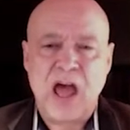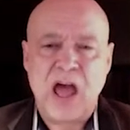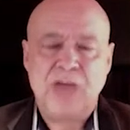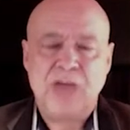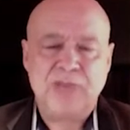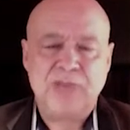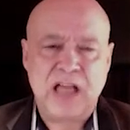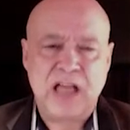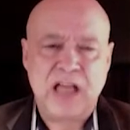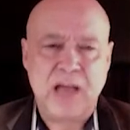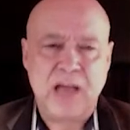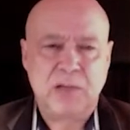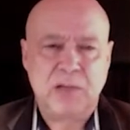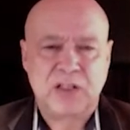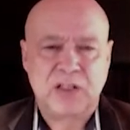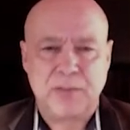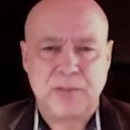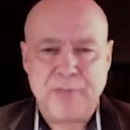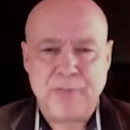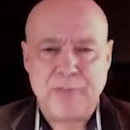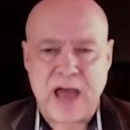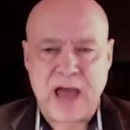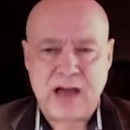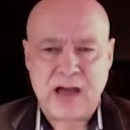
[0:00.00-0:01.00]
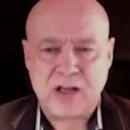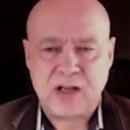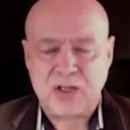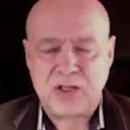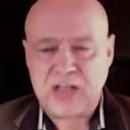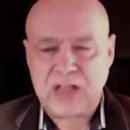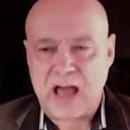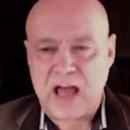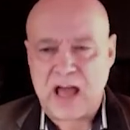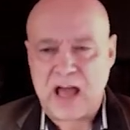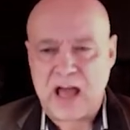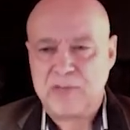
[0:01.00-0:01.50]
and being able to
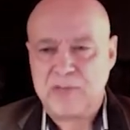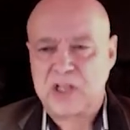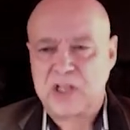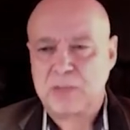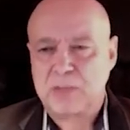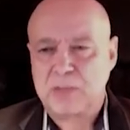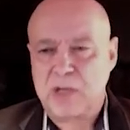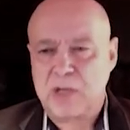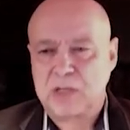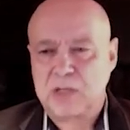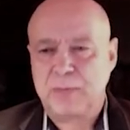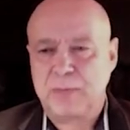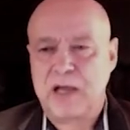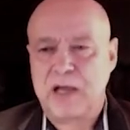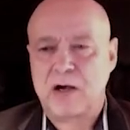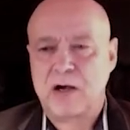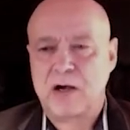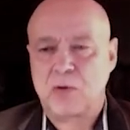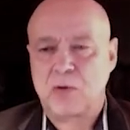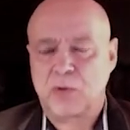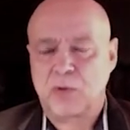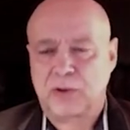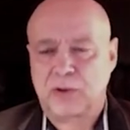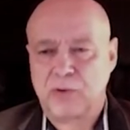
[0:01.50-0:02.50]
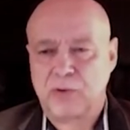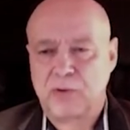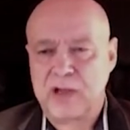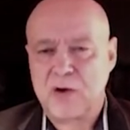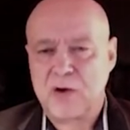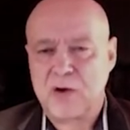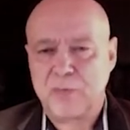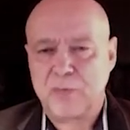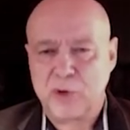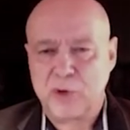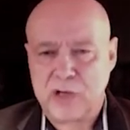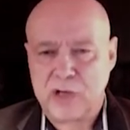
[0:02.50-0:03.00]
manage that much better with
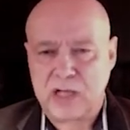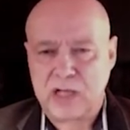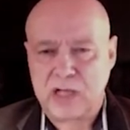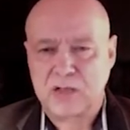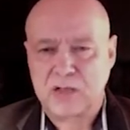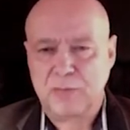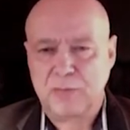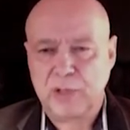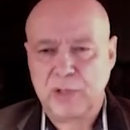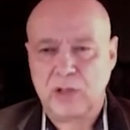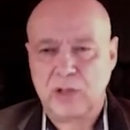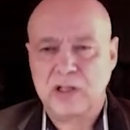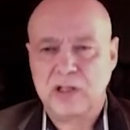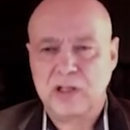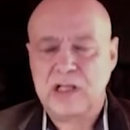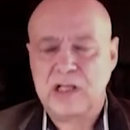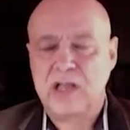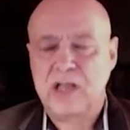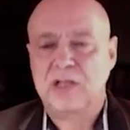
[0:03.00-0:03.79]
greater predictability,